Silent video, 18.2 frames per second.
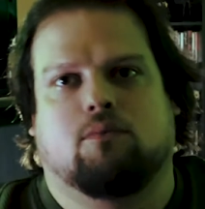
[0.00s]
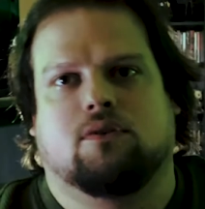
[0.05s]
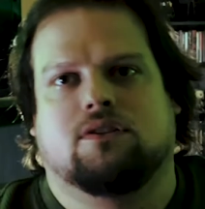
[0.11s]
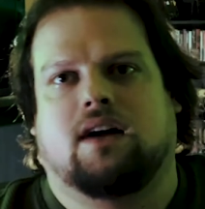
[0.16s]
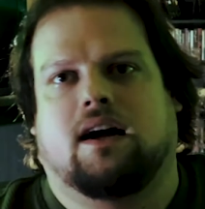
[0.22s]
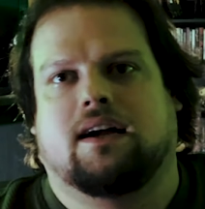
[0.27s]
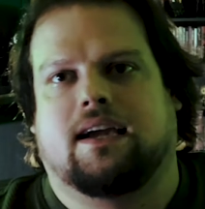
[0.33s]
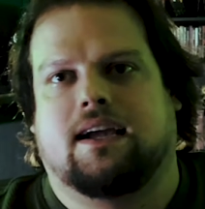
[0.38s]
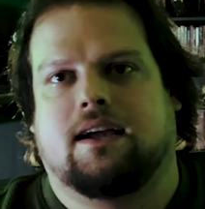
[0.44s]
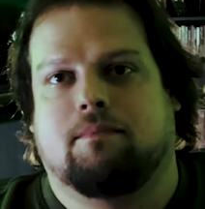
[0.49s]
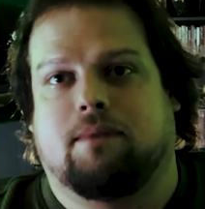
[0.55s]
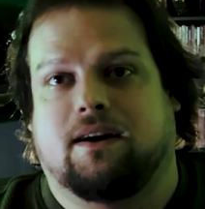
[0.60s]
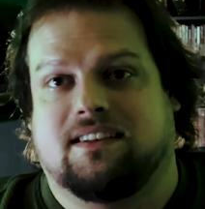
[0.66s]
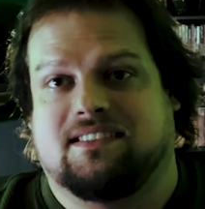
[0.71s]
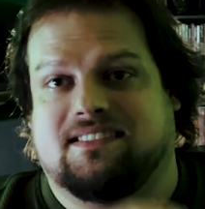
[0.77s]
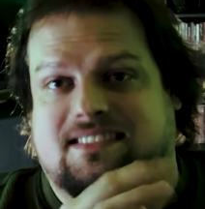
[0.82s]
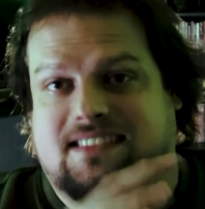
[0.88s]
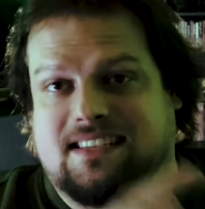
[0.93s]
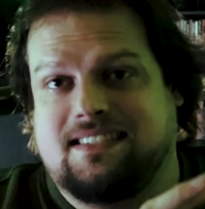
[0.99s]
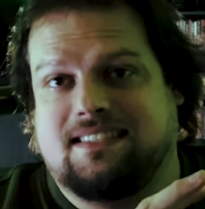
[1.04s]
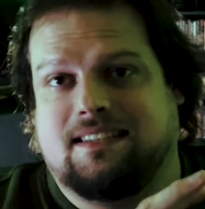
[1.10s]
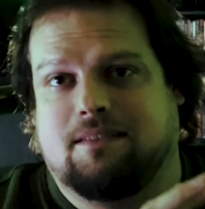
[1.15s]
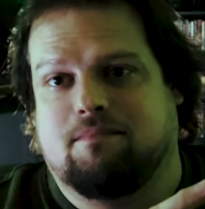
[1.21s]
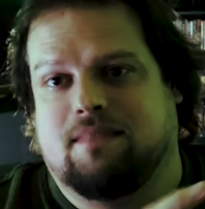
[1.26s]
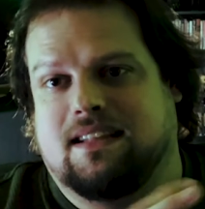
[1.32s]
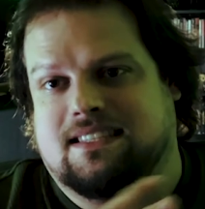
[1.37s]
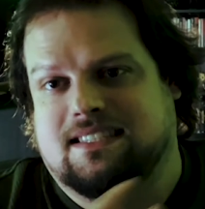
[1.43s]
we're talking about a
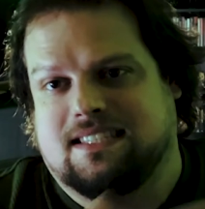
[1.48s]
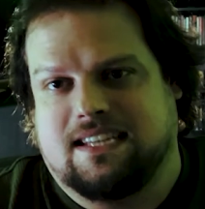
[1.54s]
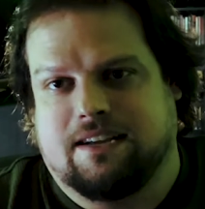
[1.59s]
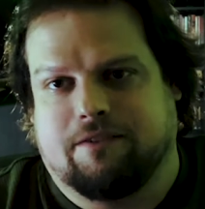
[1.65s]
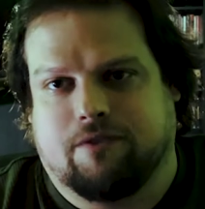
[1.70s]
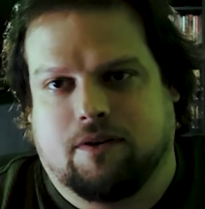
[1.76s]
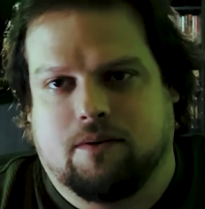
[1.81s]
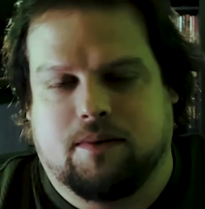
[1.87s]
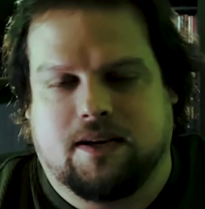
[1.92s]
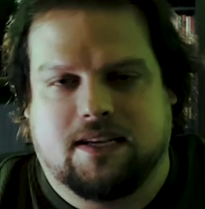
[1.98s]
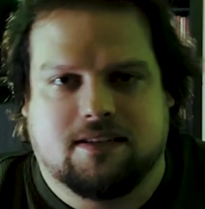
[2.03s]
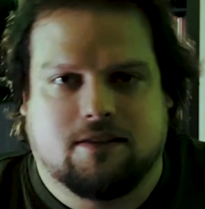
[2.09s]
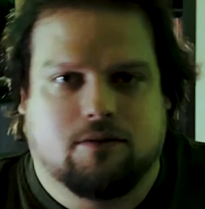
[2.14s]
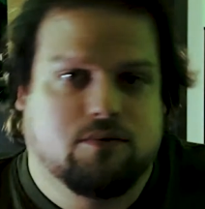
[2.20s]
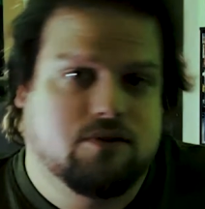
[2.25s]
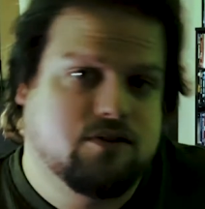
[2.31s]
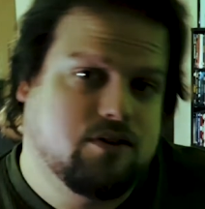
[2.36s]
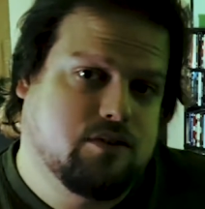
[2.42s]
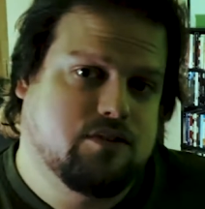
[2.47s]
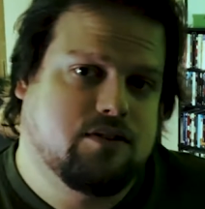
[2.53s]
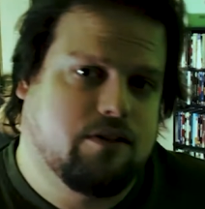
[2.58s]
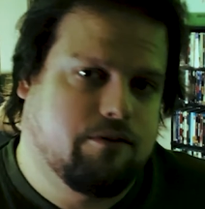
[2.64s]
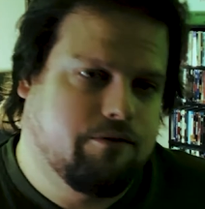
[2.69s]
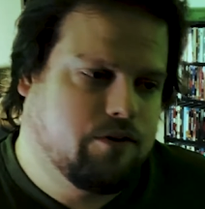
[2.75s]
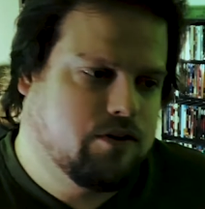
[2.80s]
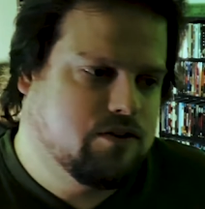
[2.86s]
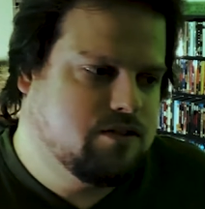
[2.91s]
system that's different because of the results of
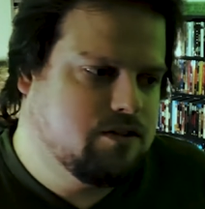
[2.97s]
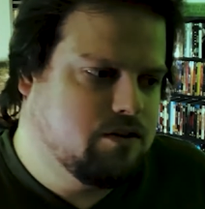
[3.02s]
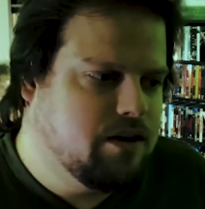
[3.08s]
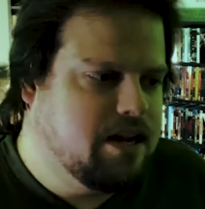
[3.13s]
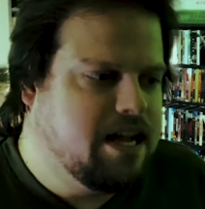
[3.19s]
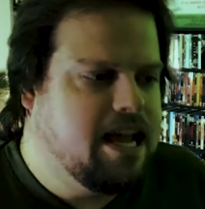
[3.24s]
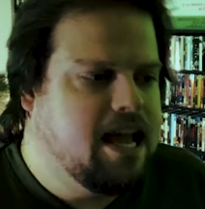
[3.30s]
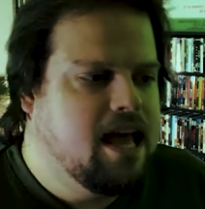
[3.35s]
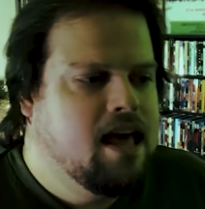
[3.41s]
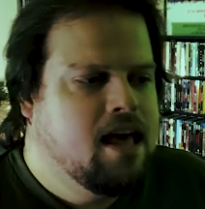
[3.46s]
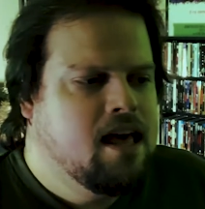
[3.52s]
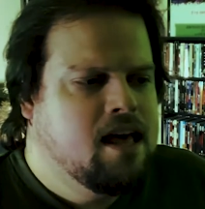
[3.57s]
the first three.